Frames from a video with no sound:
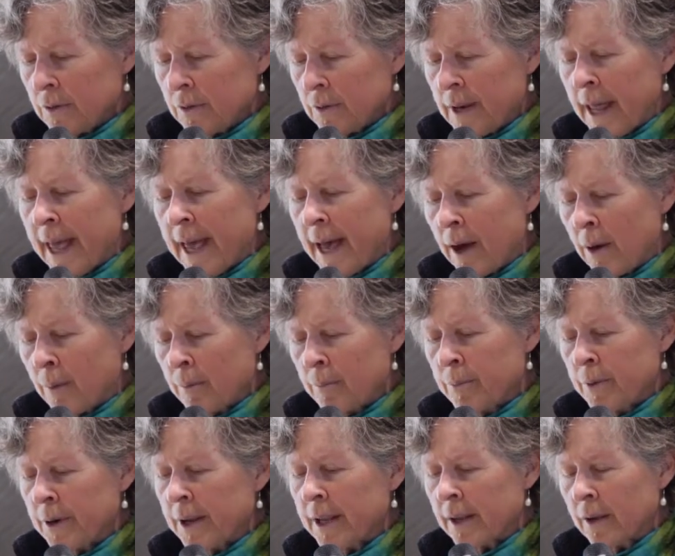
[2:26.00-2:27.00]
now
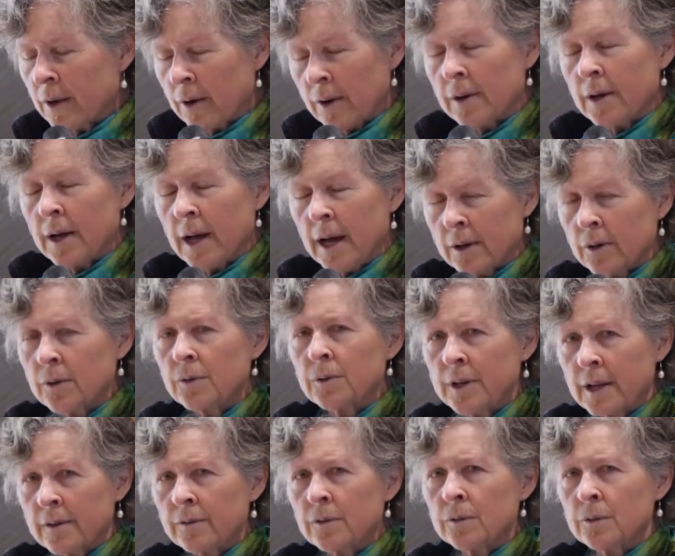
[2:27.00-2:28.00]
bring Uncle
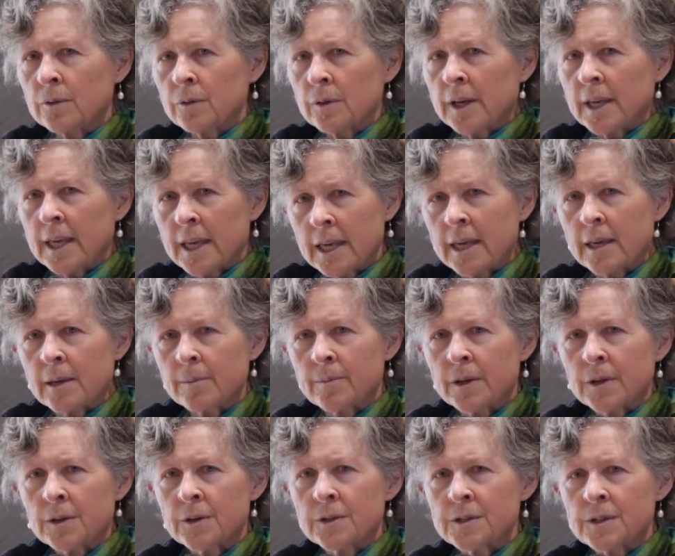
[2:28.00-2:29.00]
Neville here
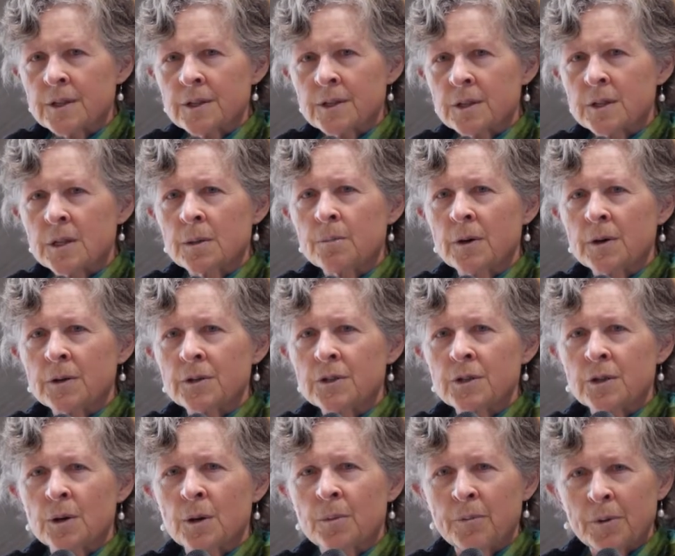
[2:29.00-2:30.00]
because this is the
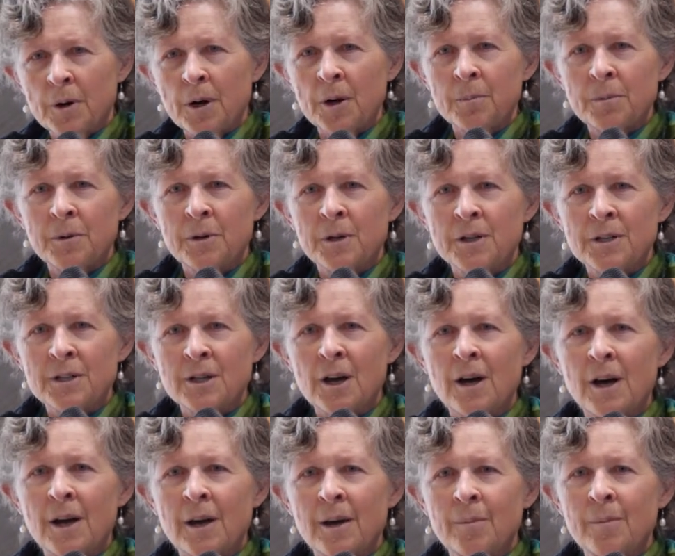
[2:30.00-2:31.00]
most appropriate
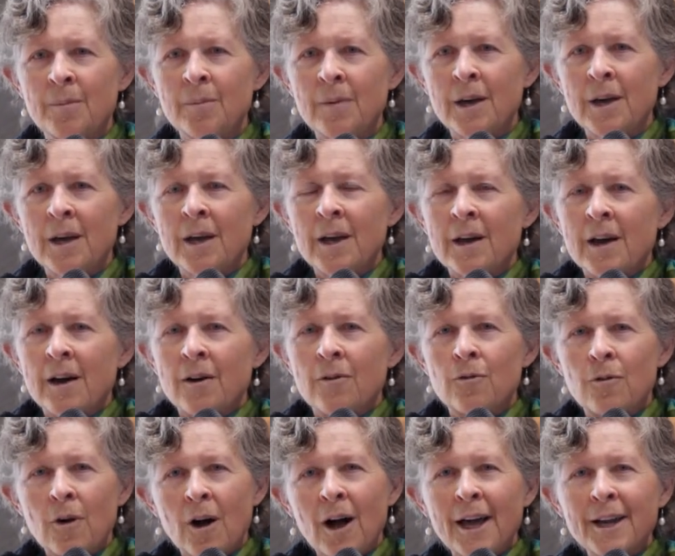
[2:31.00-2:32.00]
time,
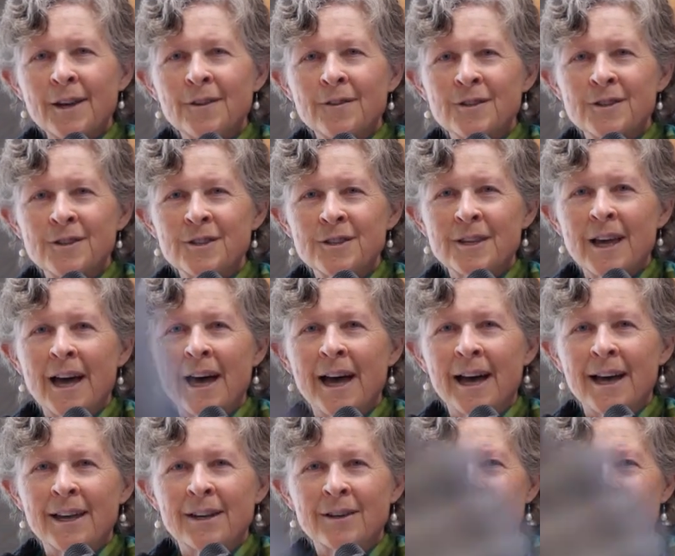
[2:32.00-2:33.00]
right at the start,